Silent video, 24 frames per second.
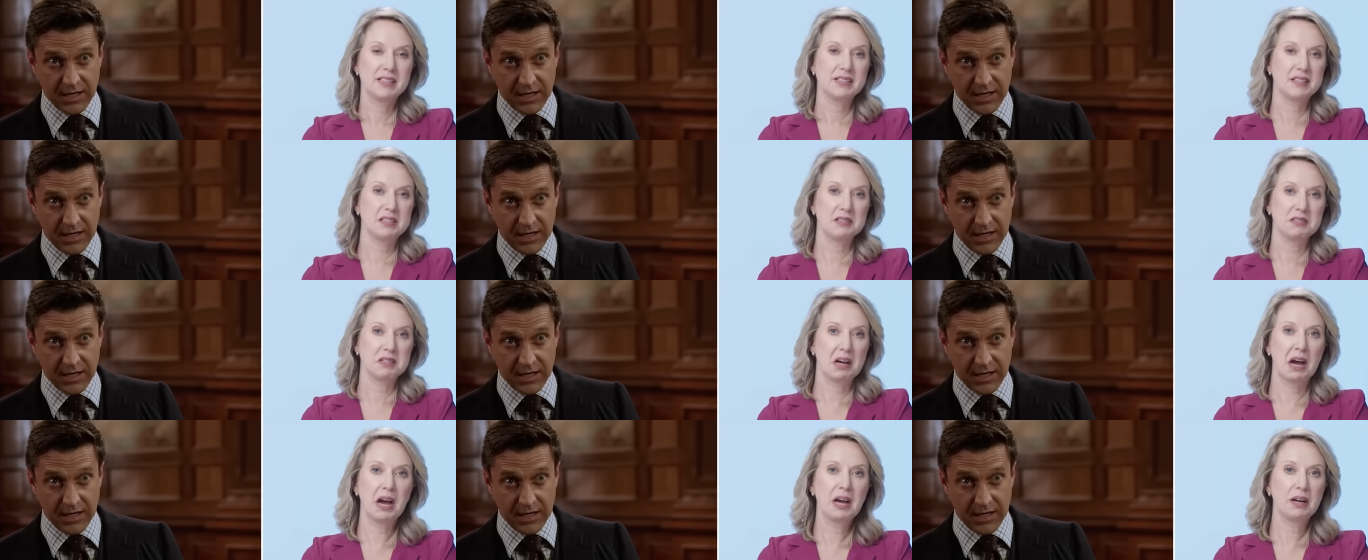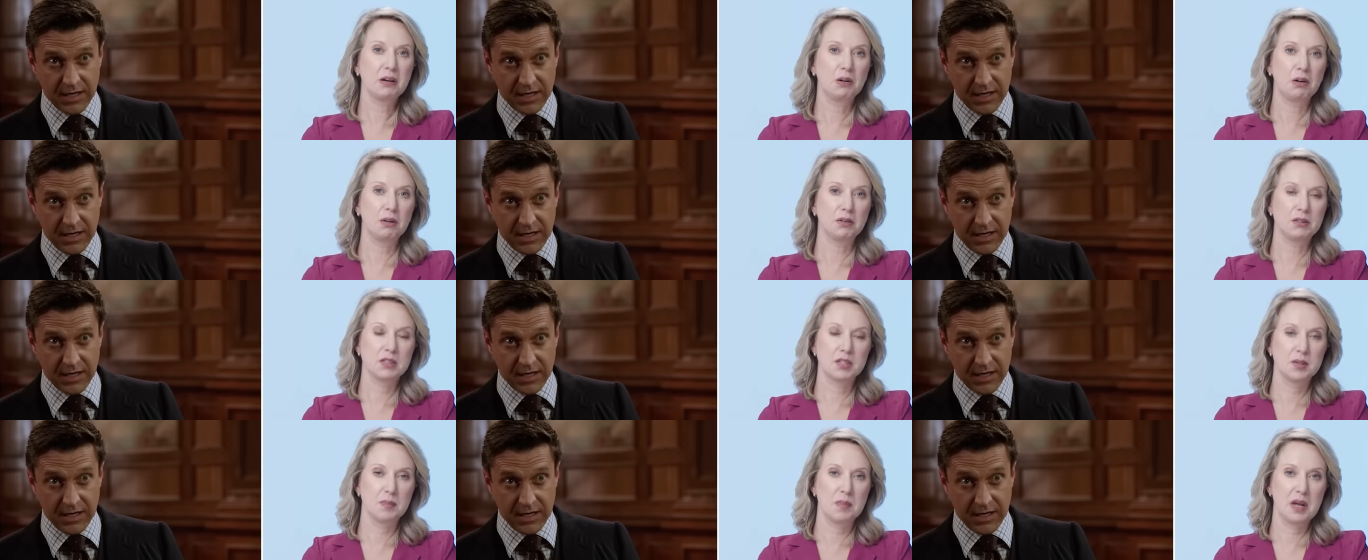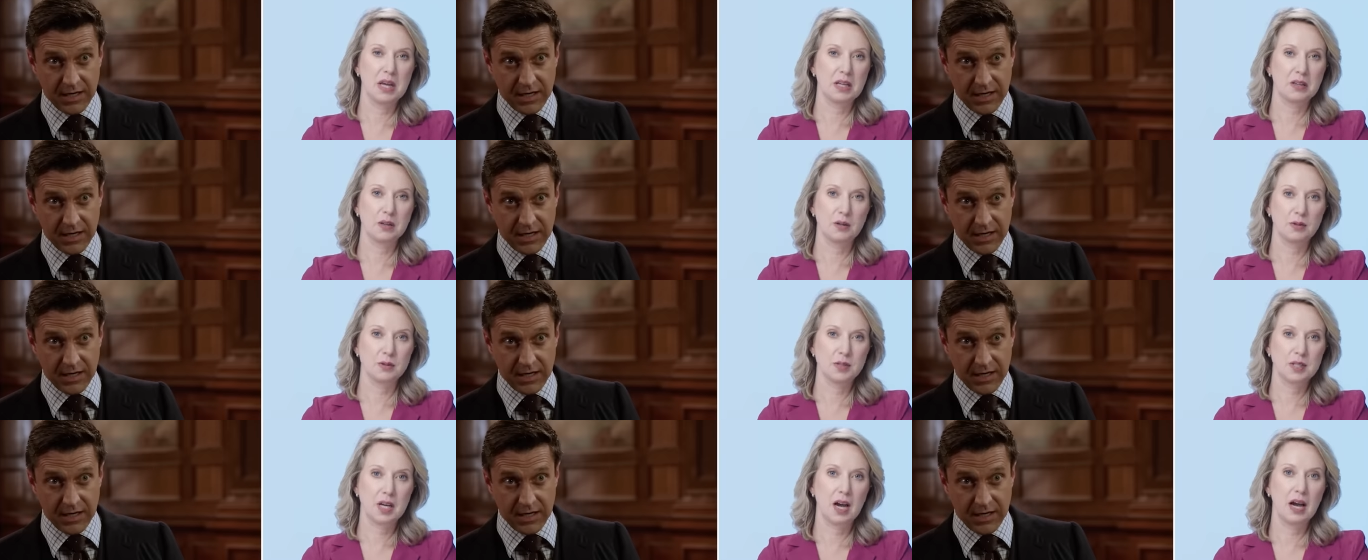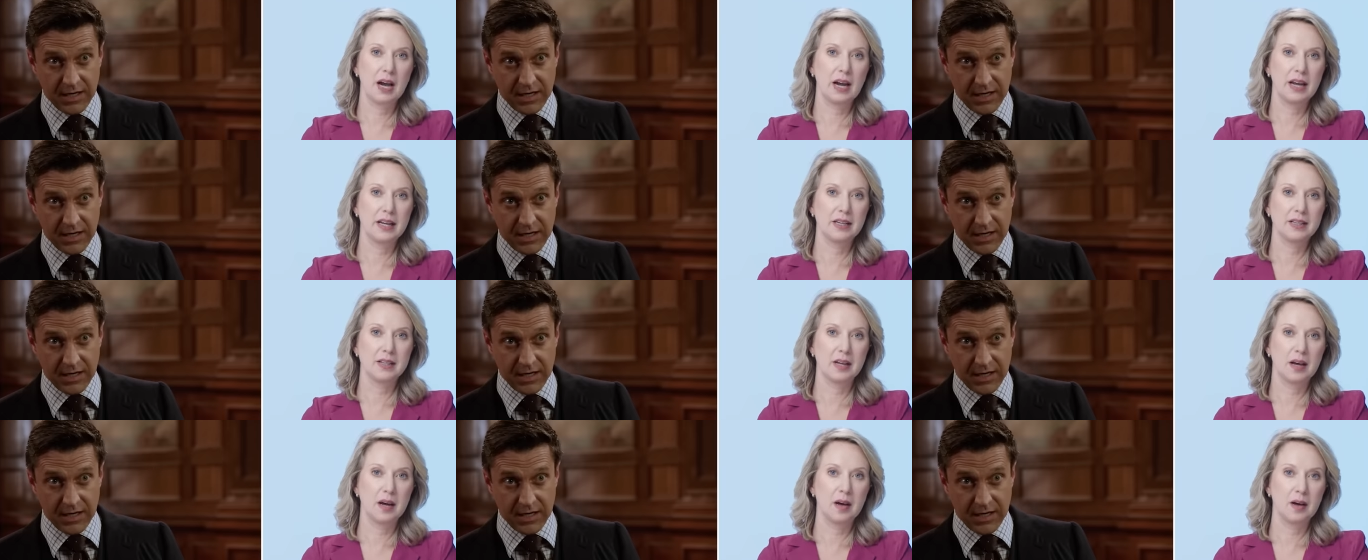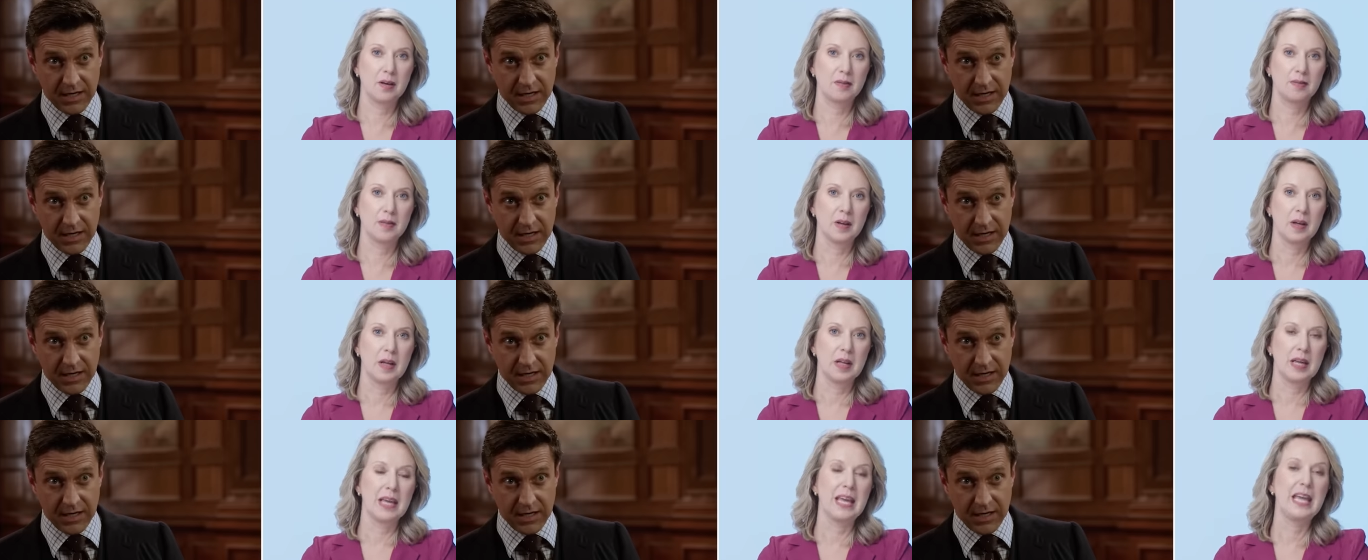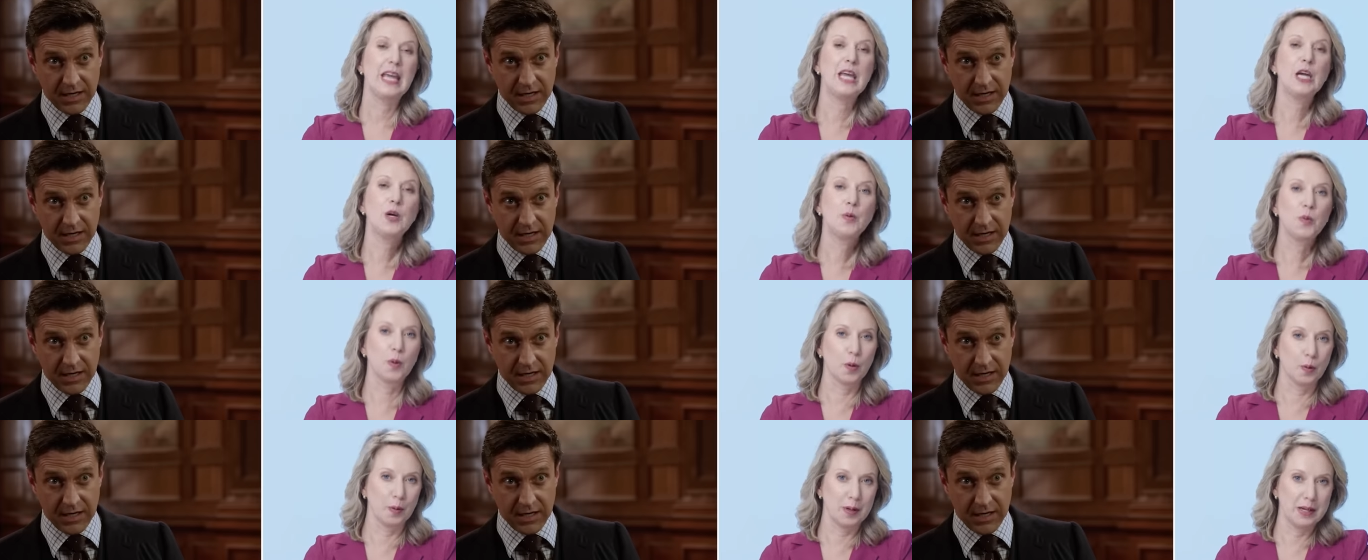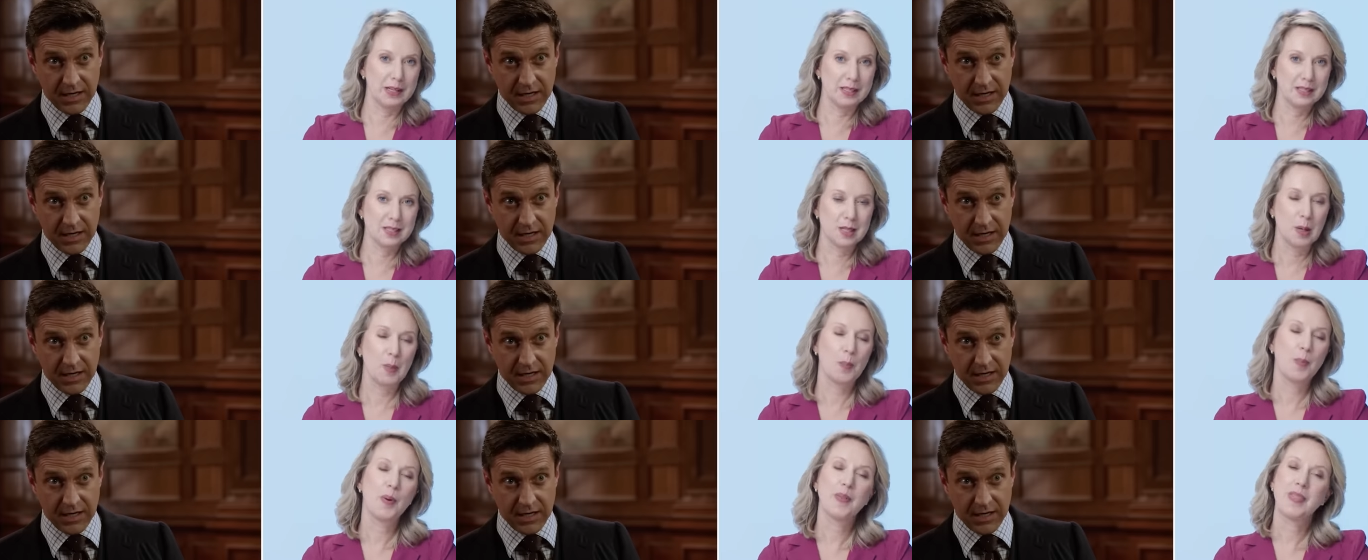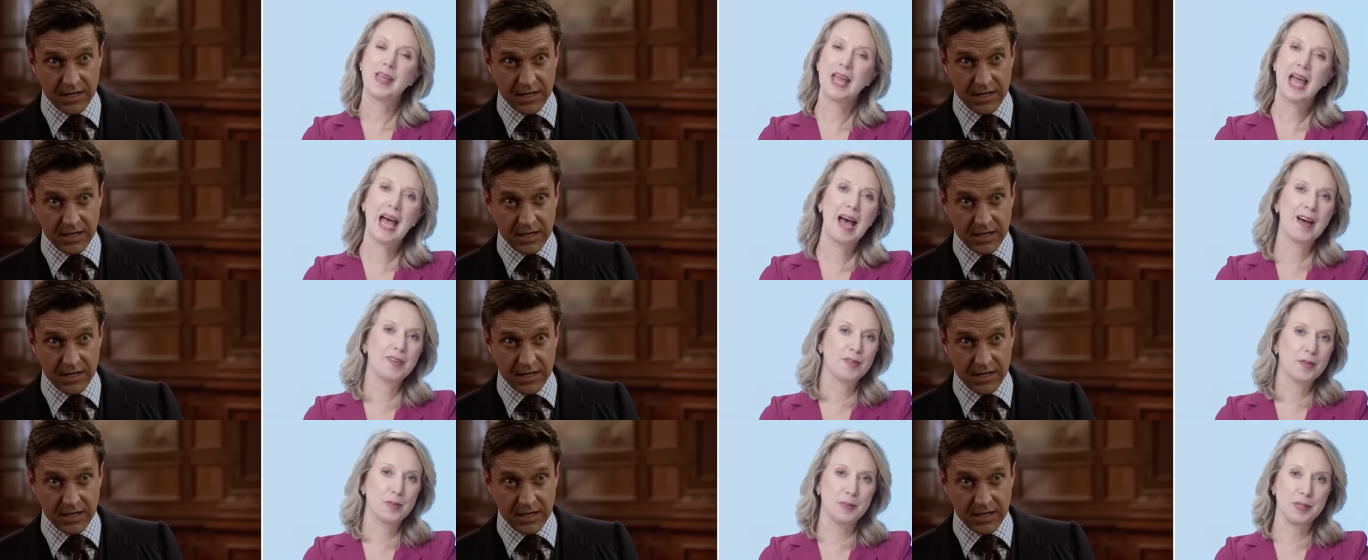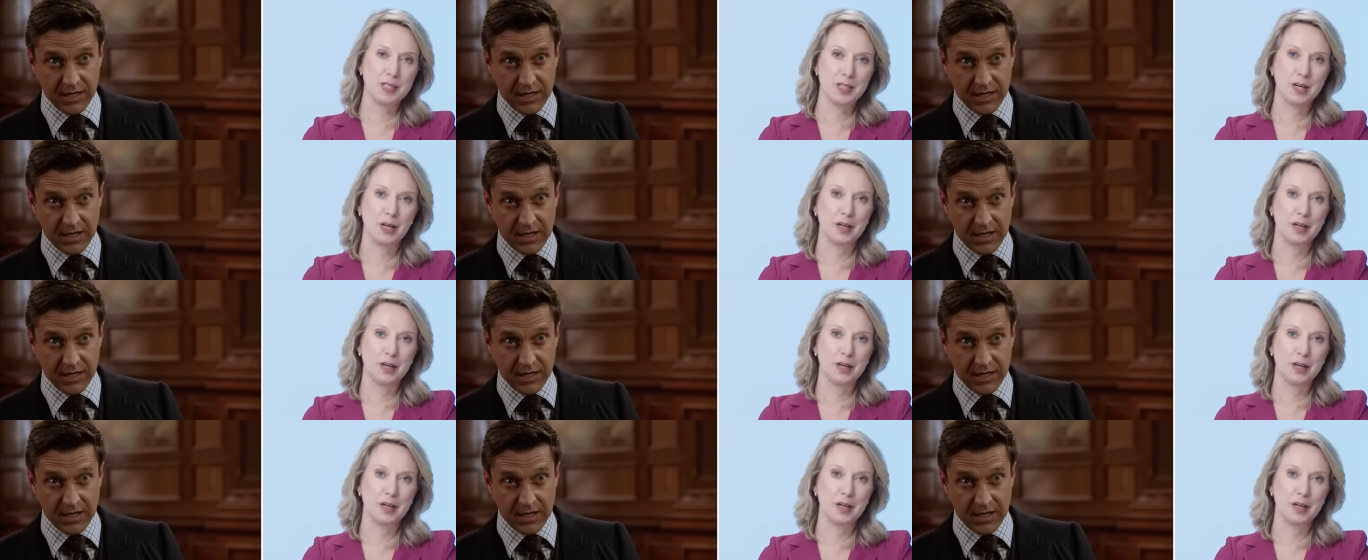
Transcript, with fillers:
Speaker 1: Is entitled to make those kind of inquiries, but they have to be